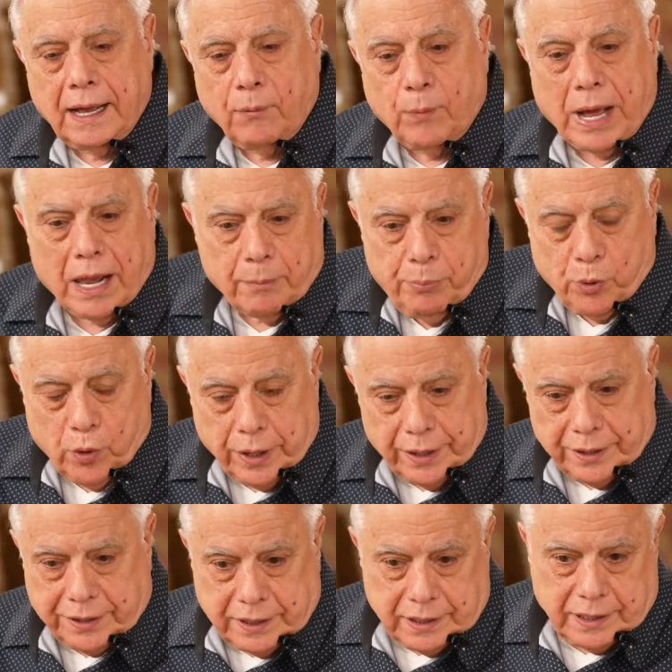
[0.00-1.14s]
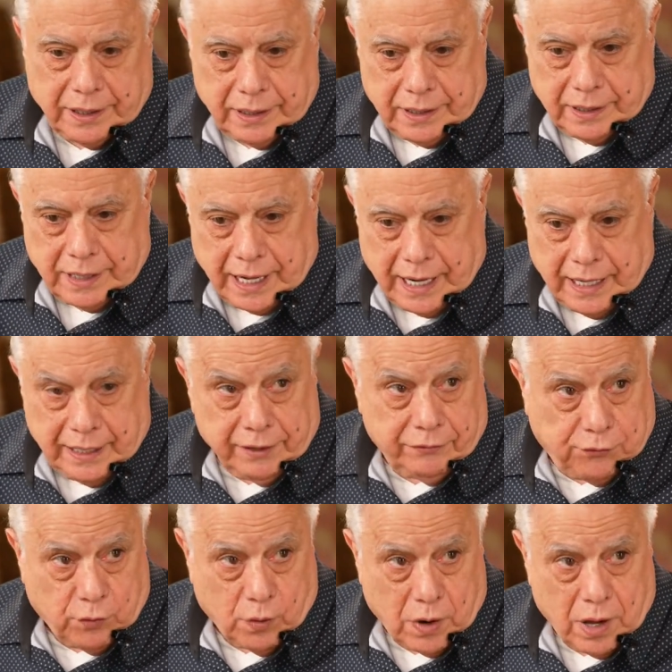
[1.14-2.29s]
Well, I bought it in
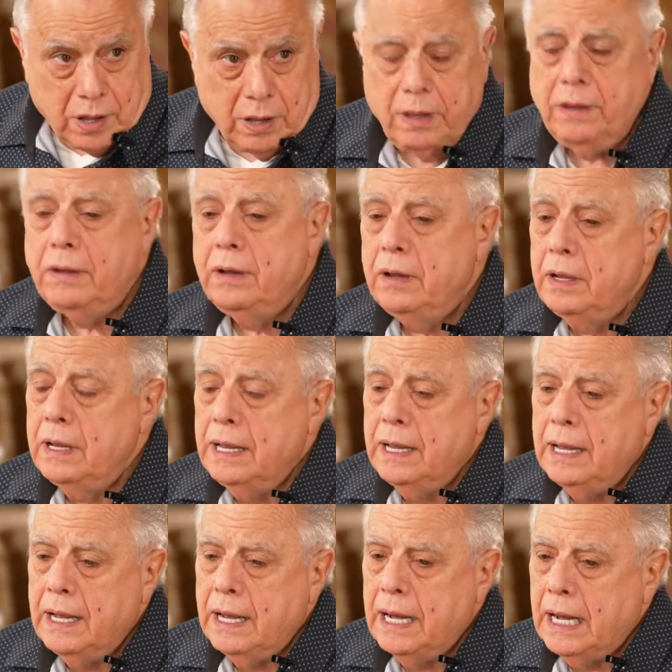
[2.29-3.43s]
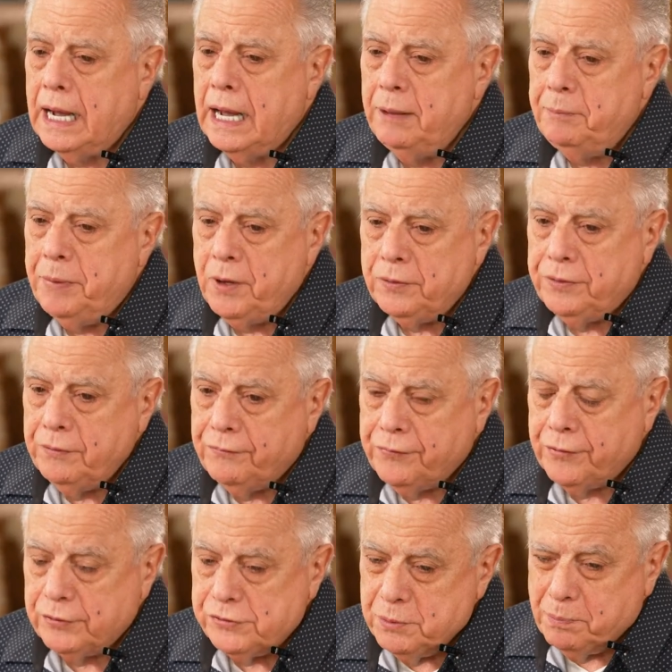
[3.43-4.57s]
'84. I built the
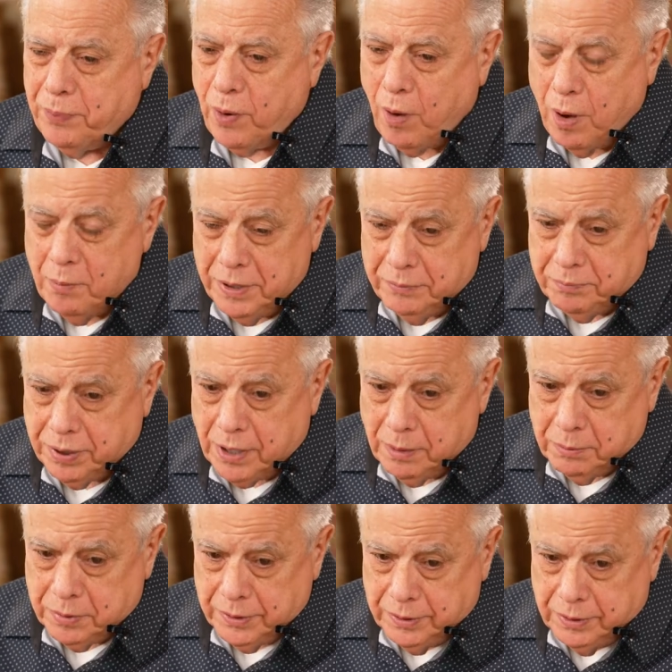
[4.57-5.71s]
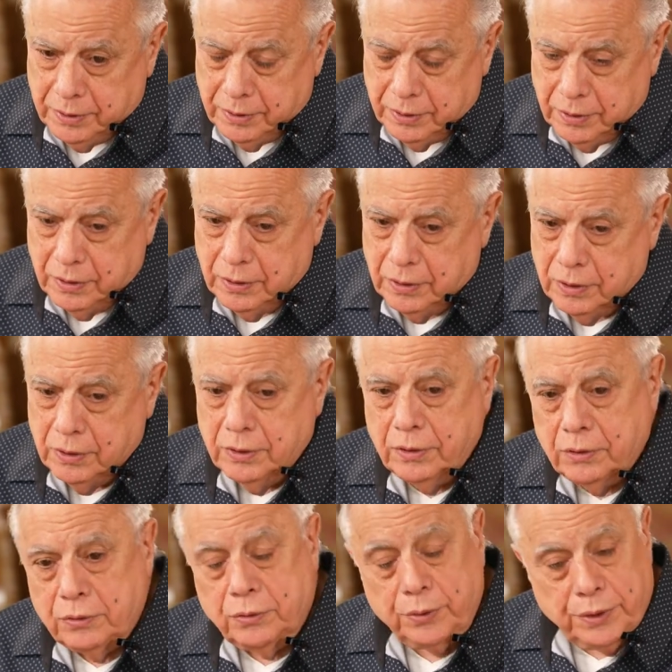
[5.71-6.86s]
first apartment probably
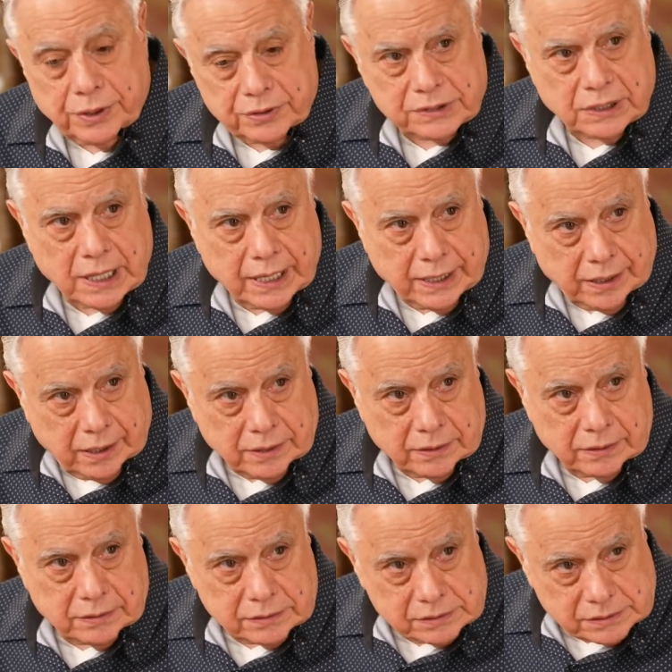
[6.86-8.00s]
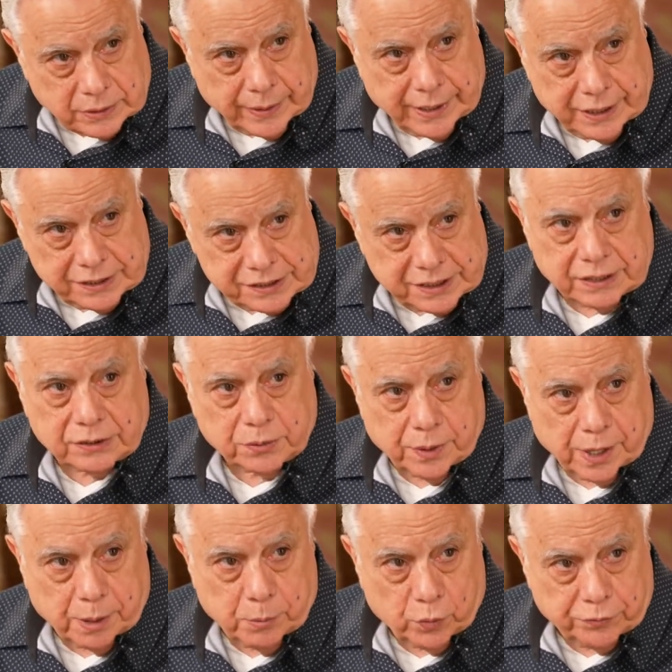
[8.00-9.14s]
2 years later, so '86 when
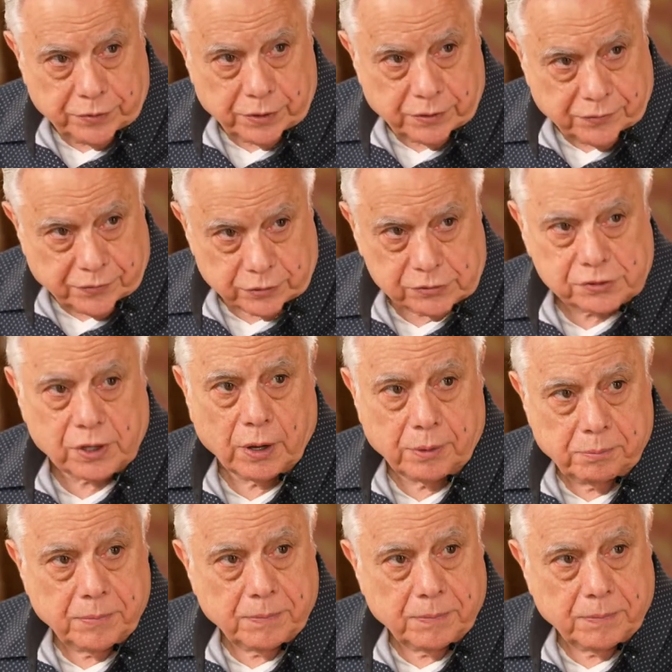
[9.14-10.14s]
I moved in the first time.